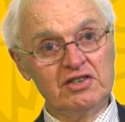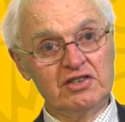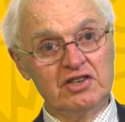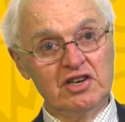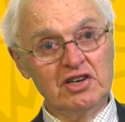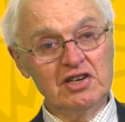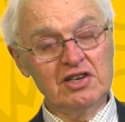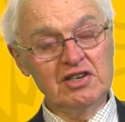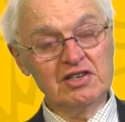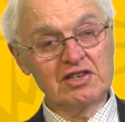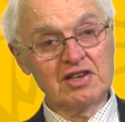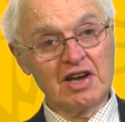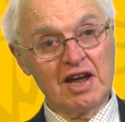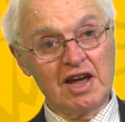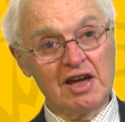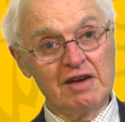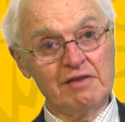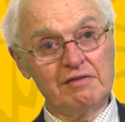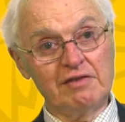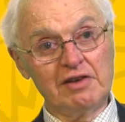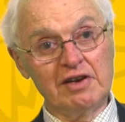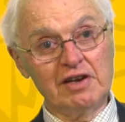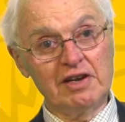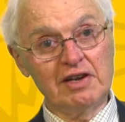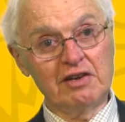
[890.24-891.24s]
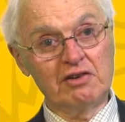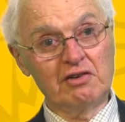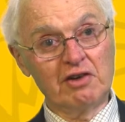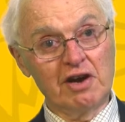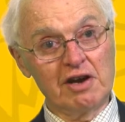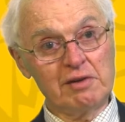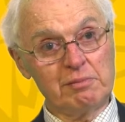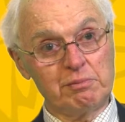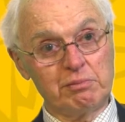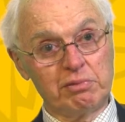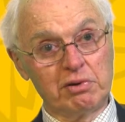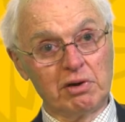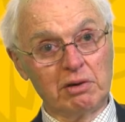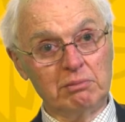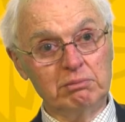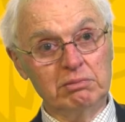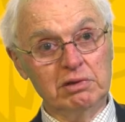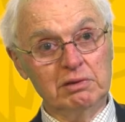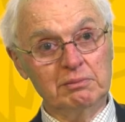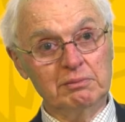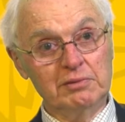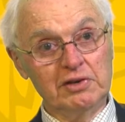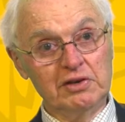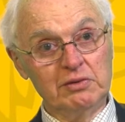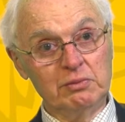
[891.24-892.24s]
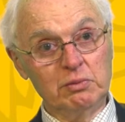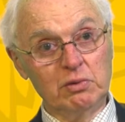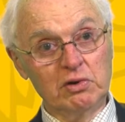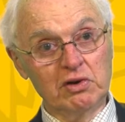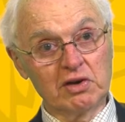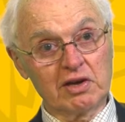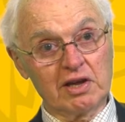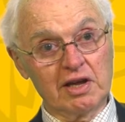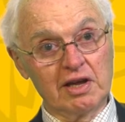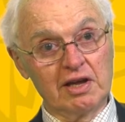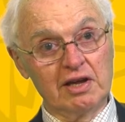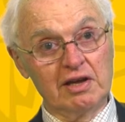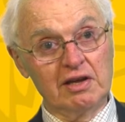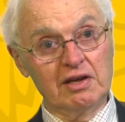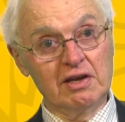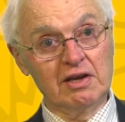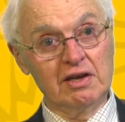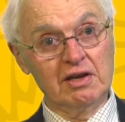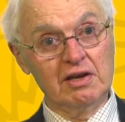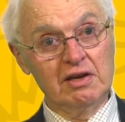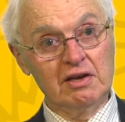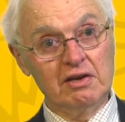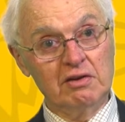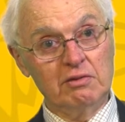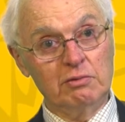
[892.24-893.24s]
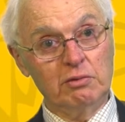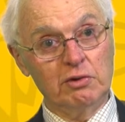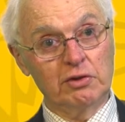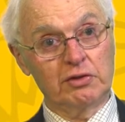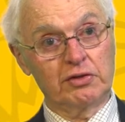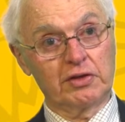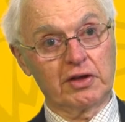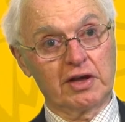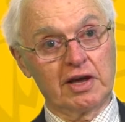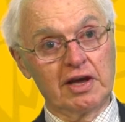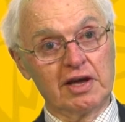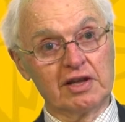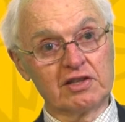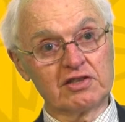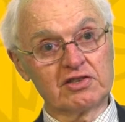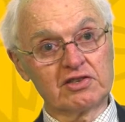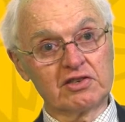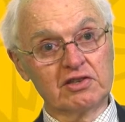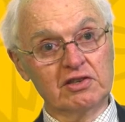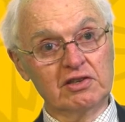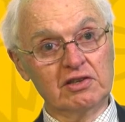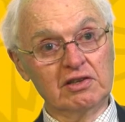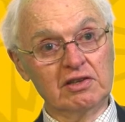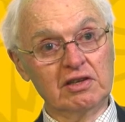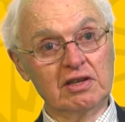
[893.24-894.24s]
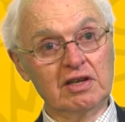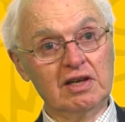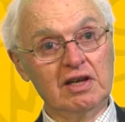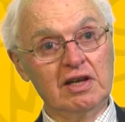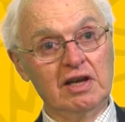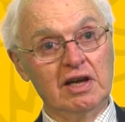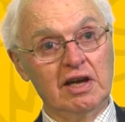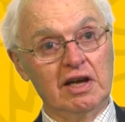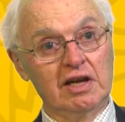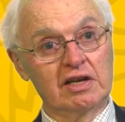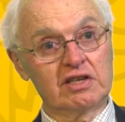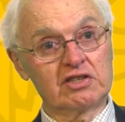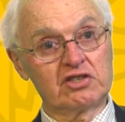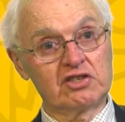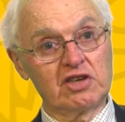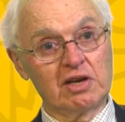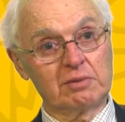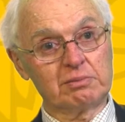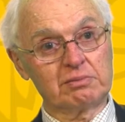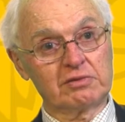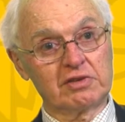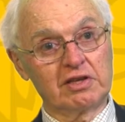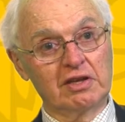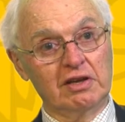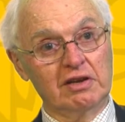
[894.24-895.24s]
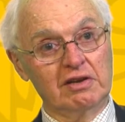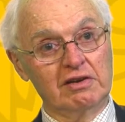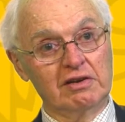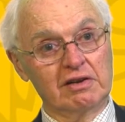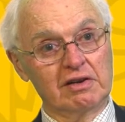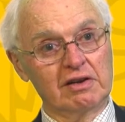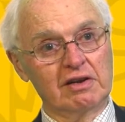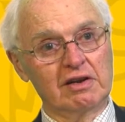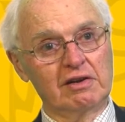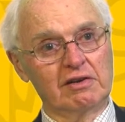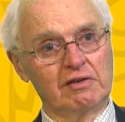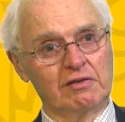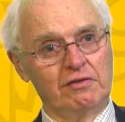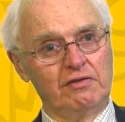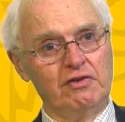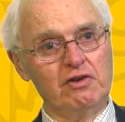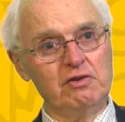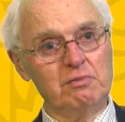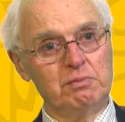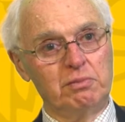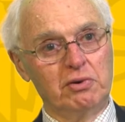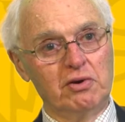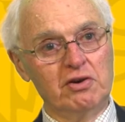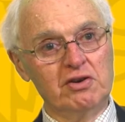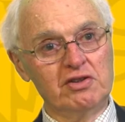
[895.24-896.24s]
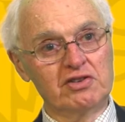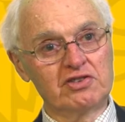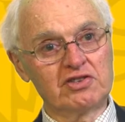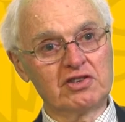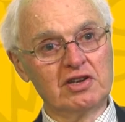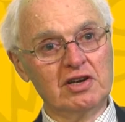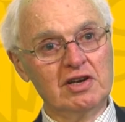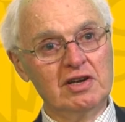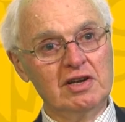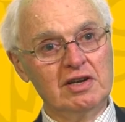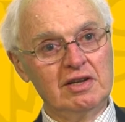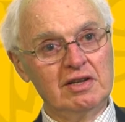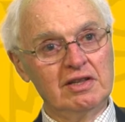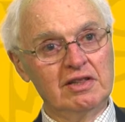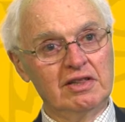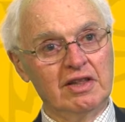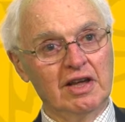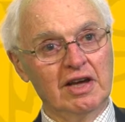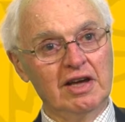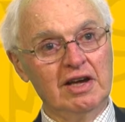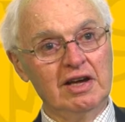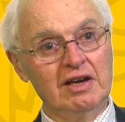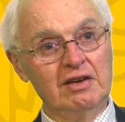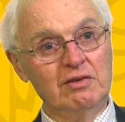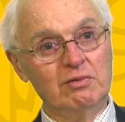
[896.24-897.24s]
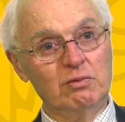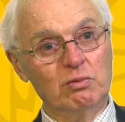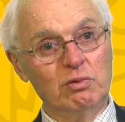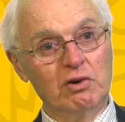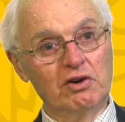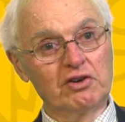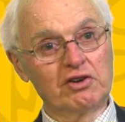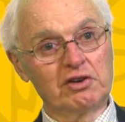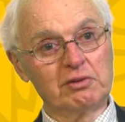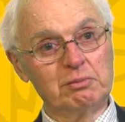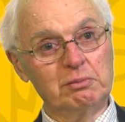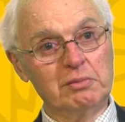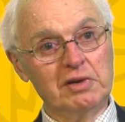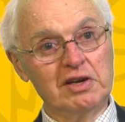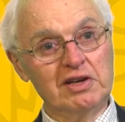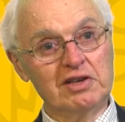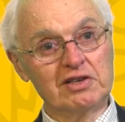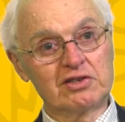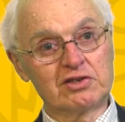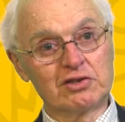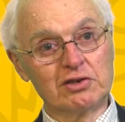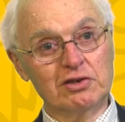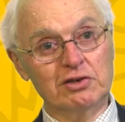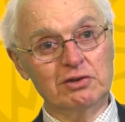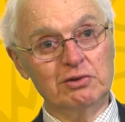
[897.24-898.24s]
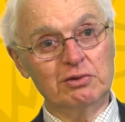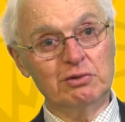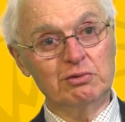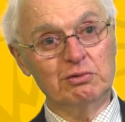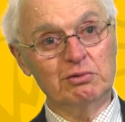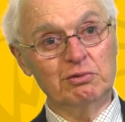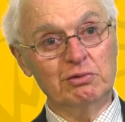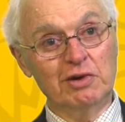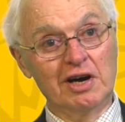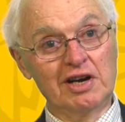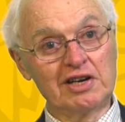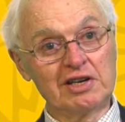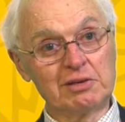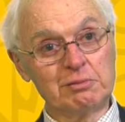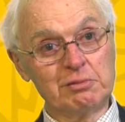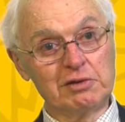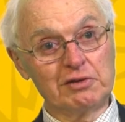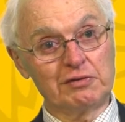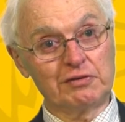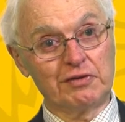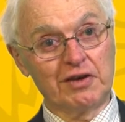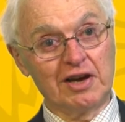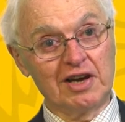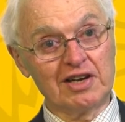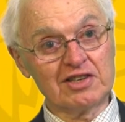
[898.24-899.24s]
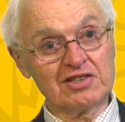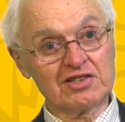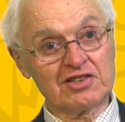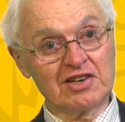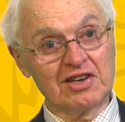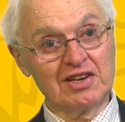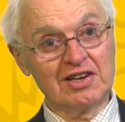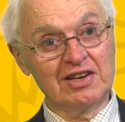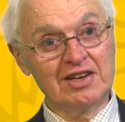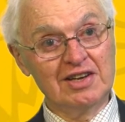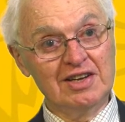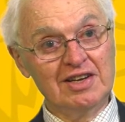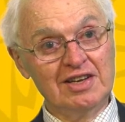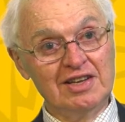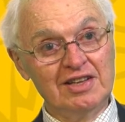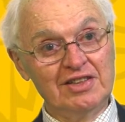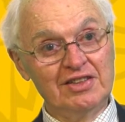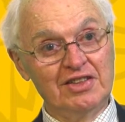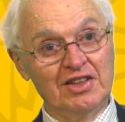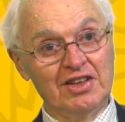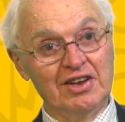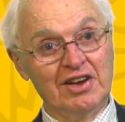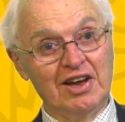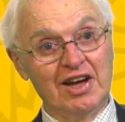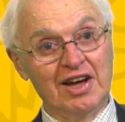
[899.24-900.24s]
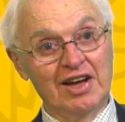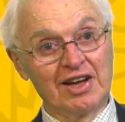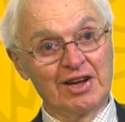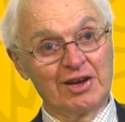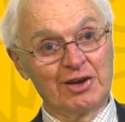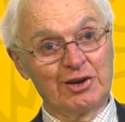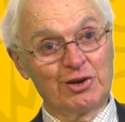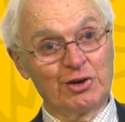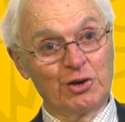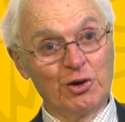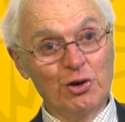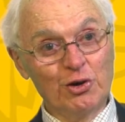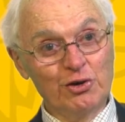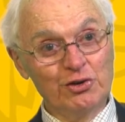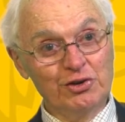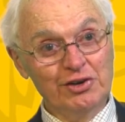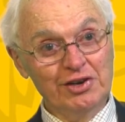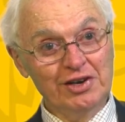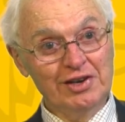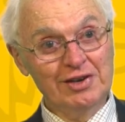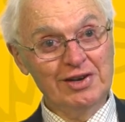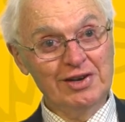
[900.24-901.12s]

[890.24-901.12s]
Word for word: didn't have any great problem in working with the Council, except that at a few points they wanted me to write a bit faster than I could